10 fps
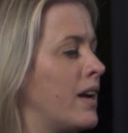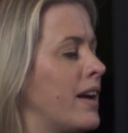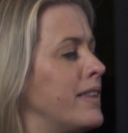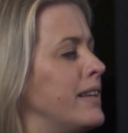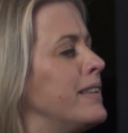
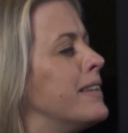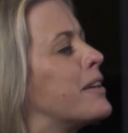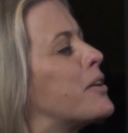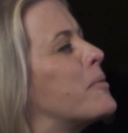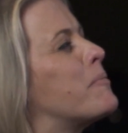I think
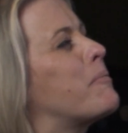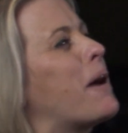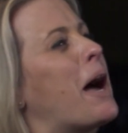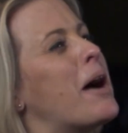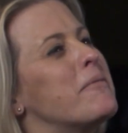that
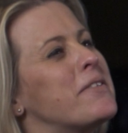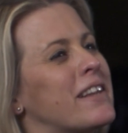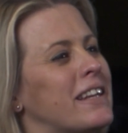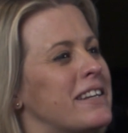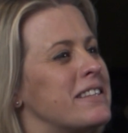perhaps
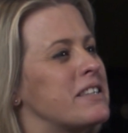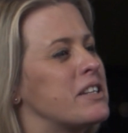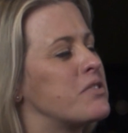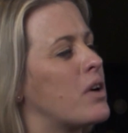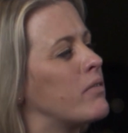the leaders that
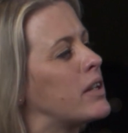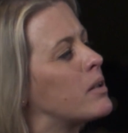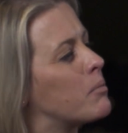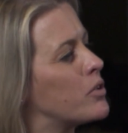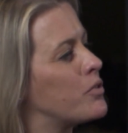are driving
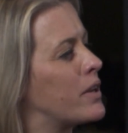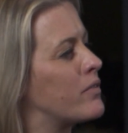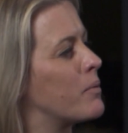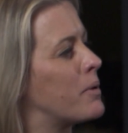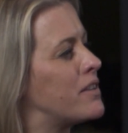the most
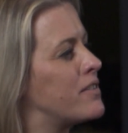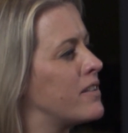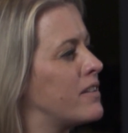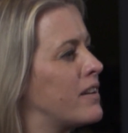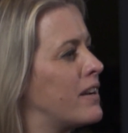
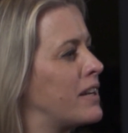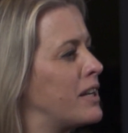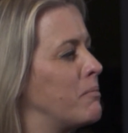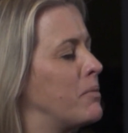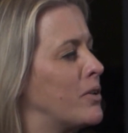transformation are
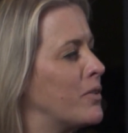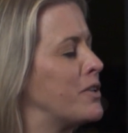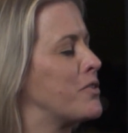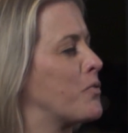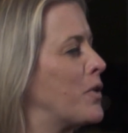getting beyond
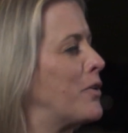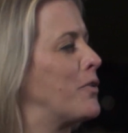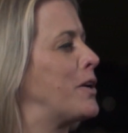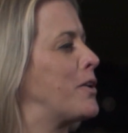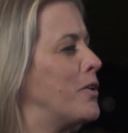this
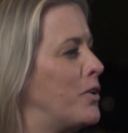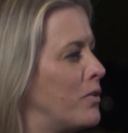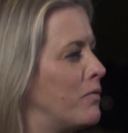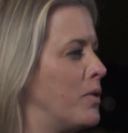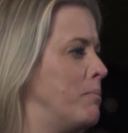rhetoric
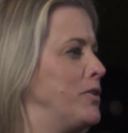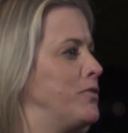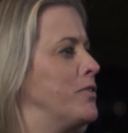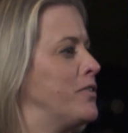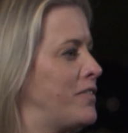of the
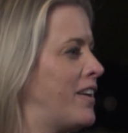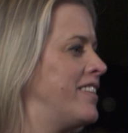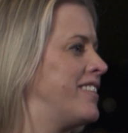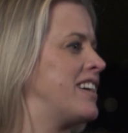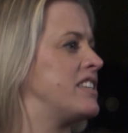business
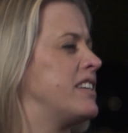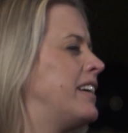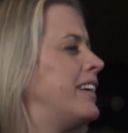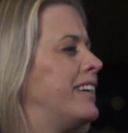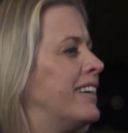and
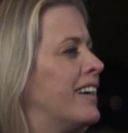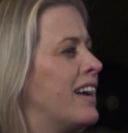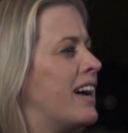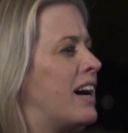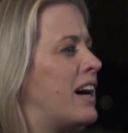IT.
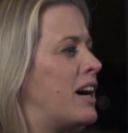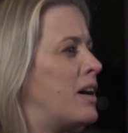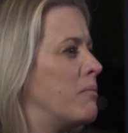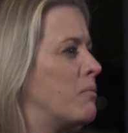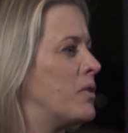
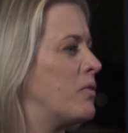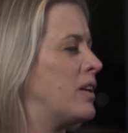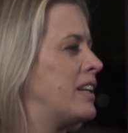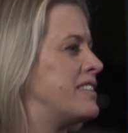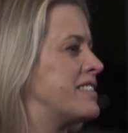We're
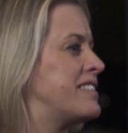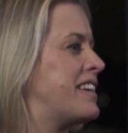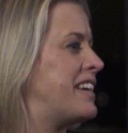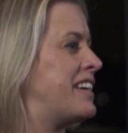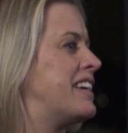really just
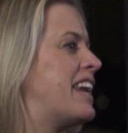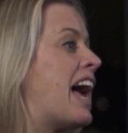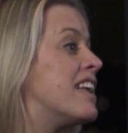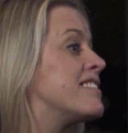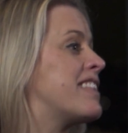seeing it
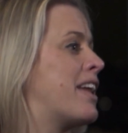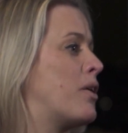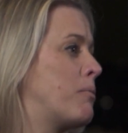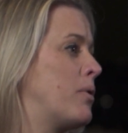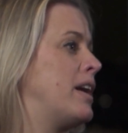as that
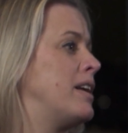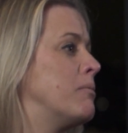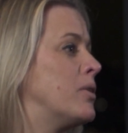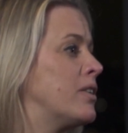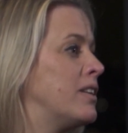operating
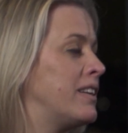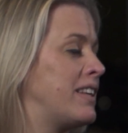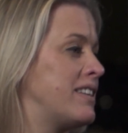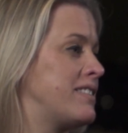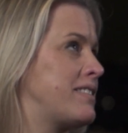model,
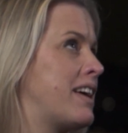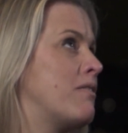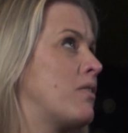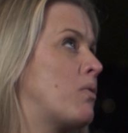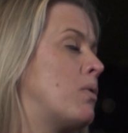and
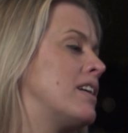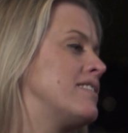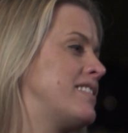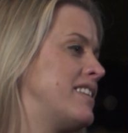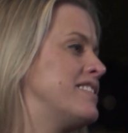that
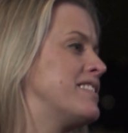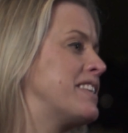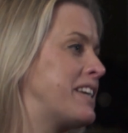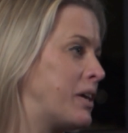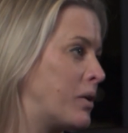requires change in
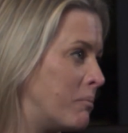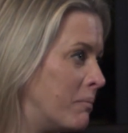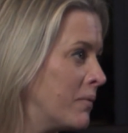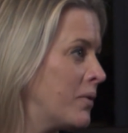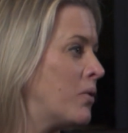thinking on
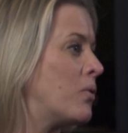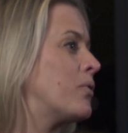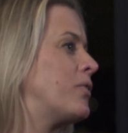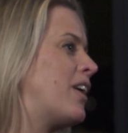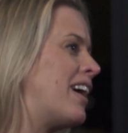all
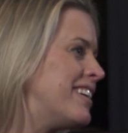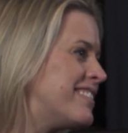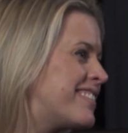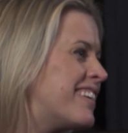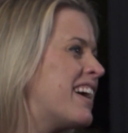
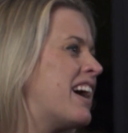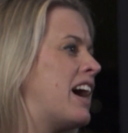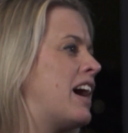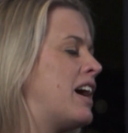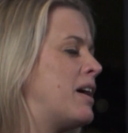sides.
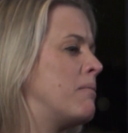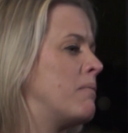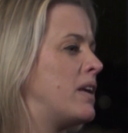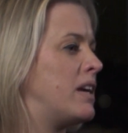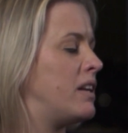
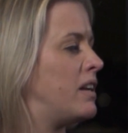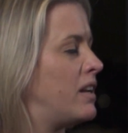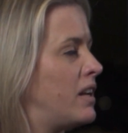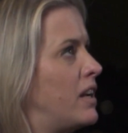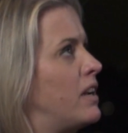
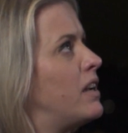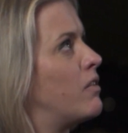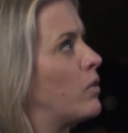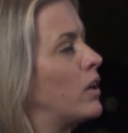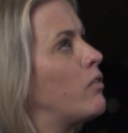
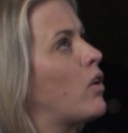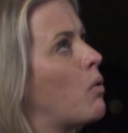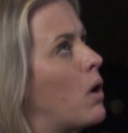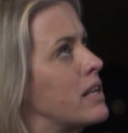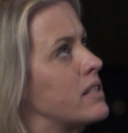It really
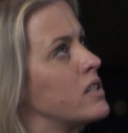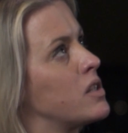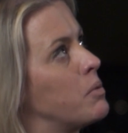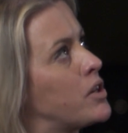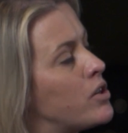requires us
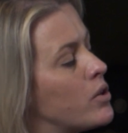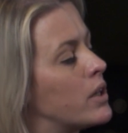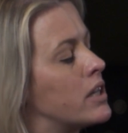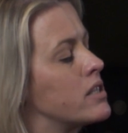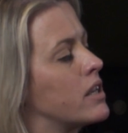to be
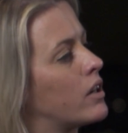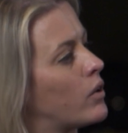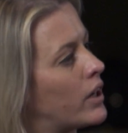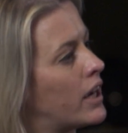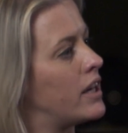curious and
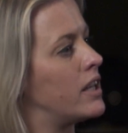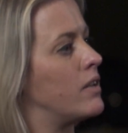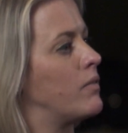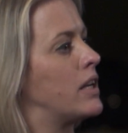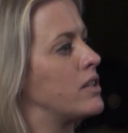
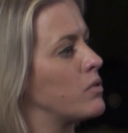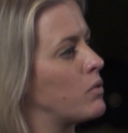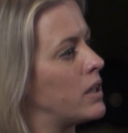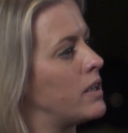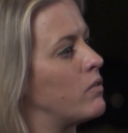creative, and to
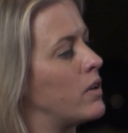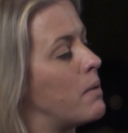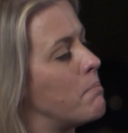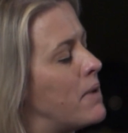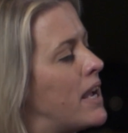really
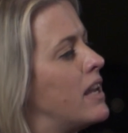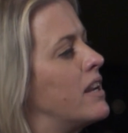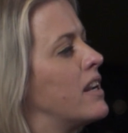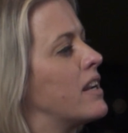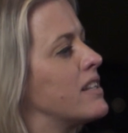embed
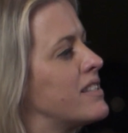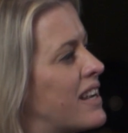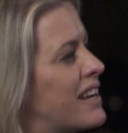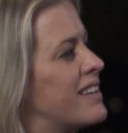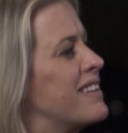and
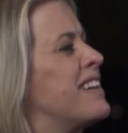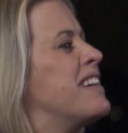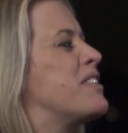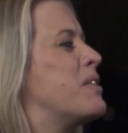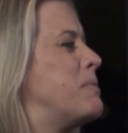understand
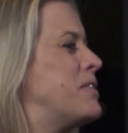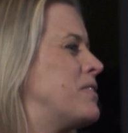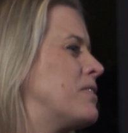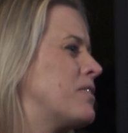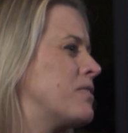the
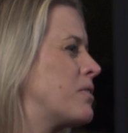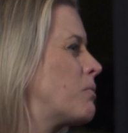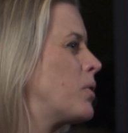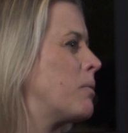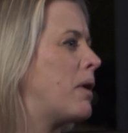businesses that
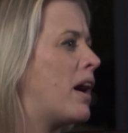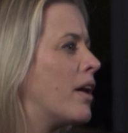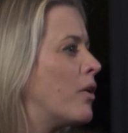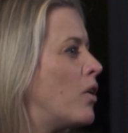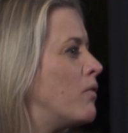we're a
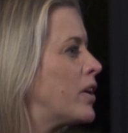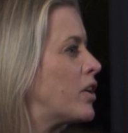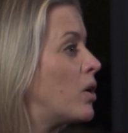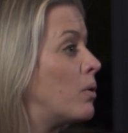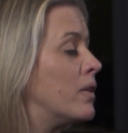part of,
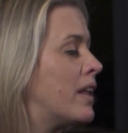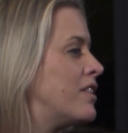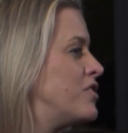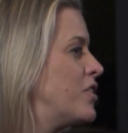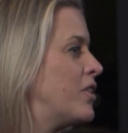and go on
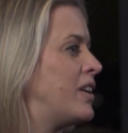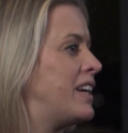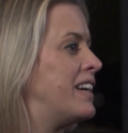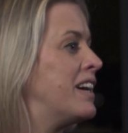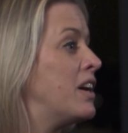that
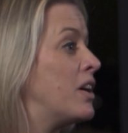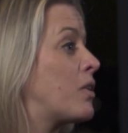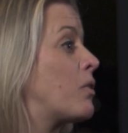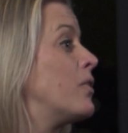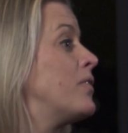journey
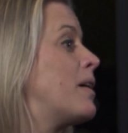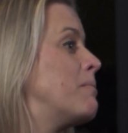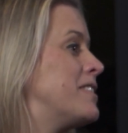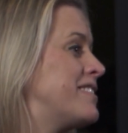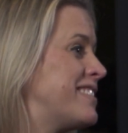across our
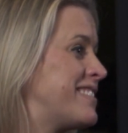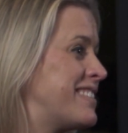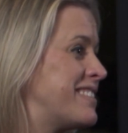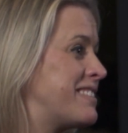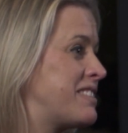
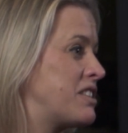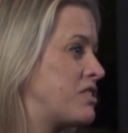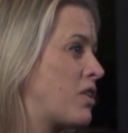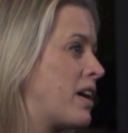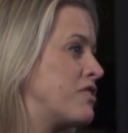businesses to
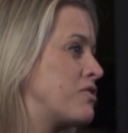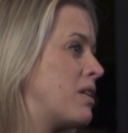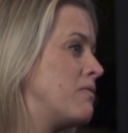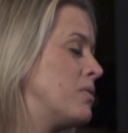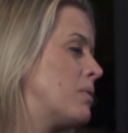try to
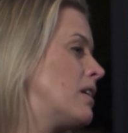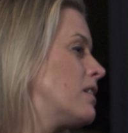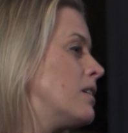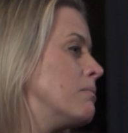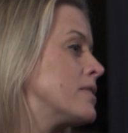drive new
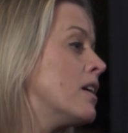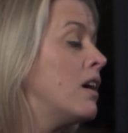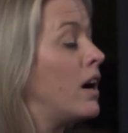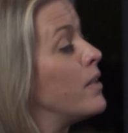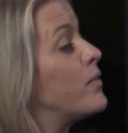outcomes,
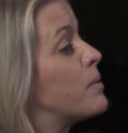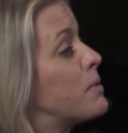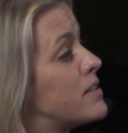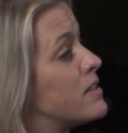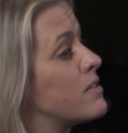either for the
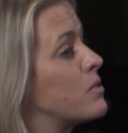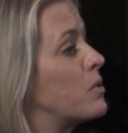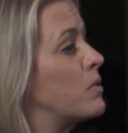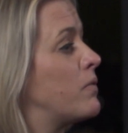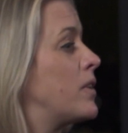business
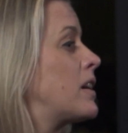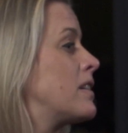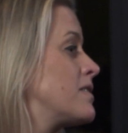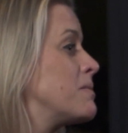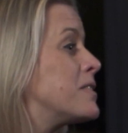or for the
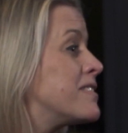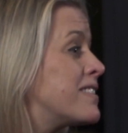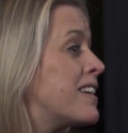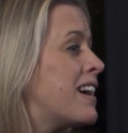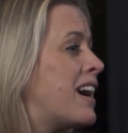
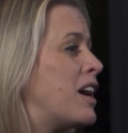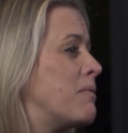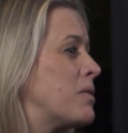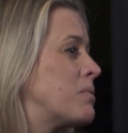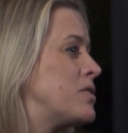customers
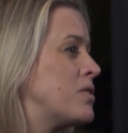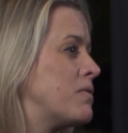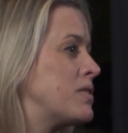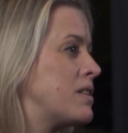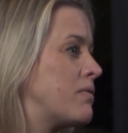that we
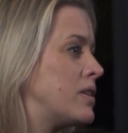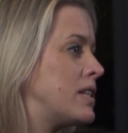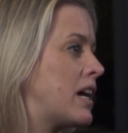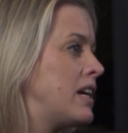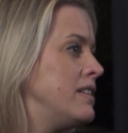service every
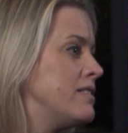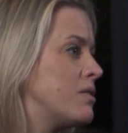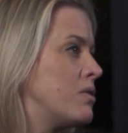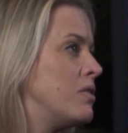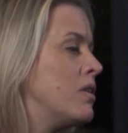day.
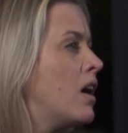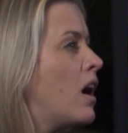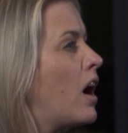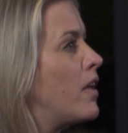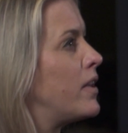So
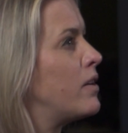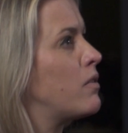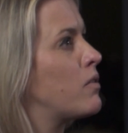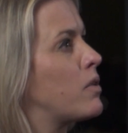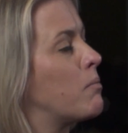I think
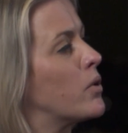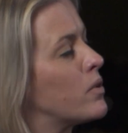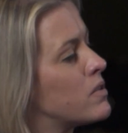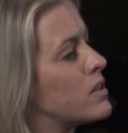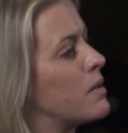the
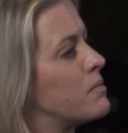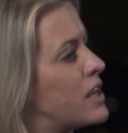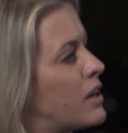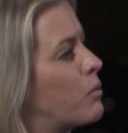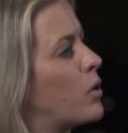models that I'm
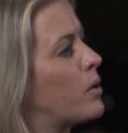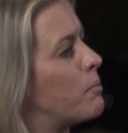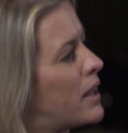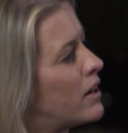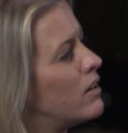seeing work
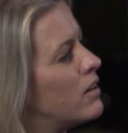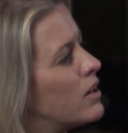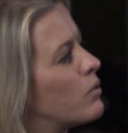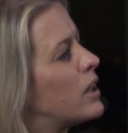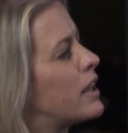better
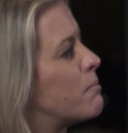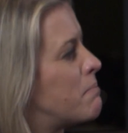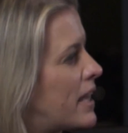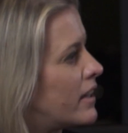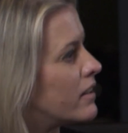are really
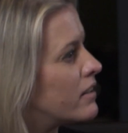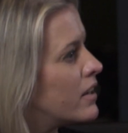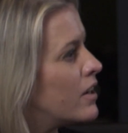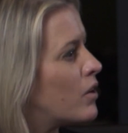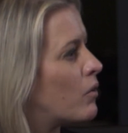embedded,
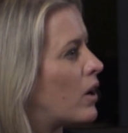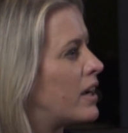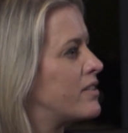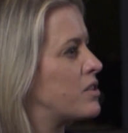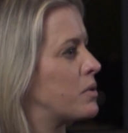right?